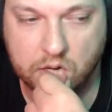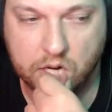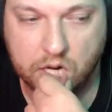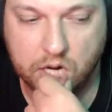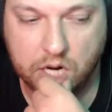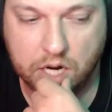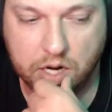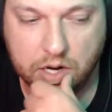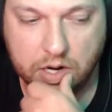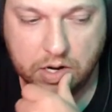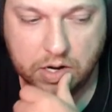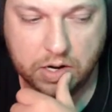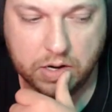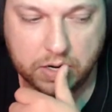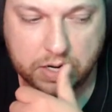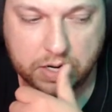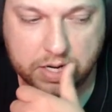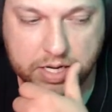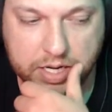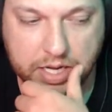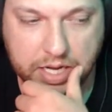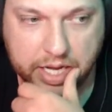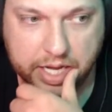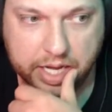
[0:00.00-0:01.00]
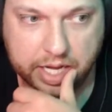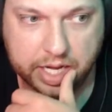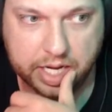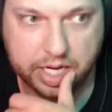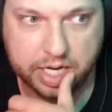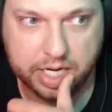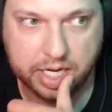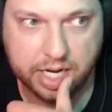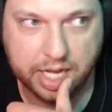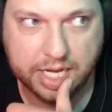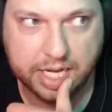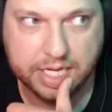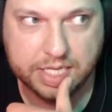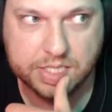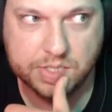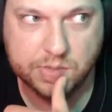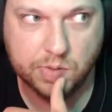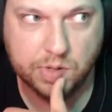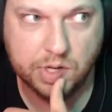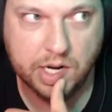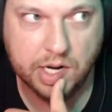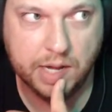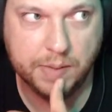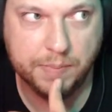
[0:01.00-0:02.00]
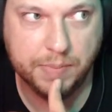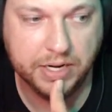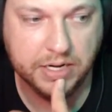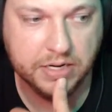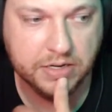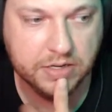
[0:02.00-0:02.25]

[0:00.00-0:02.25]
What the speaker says: Okay, next one up. I need